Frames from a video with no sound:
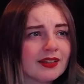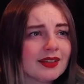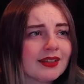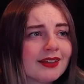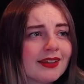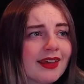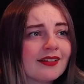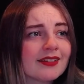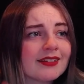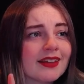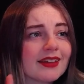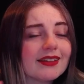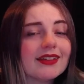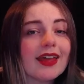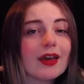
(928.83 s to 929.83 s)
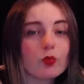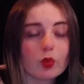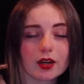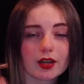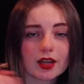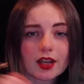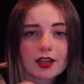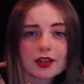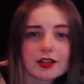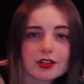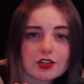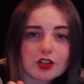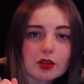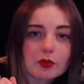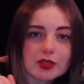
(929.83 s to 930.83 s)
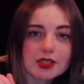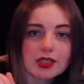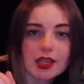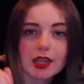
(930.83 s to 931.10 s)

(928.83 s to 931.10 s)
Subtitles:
Celtic network, shall we say.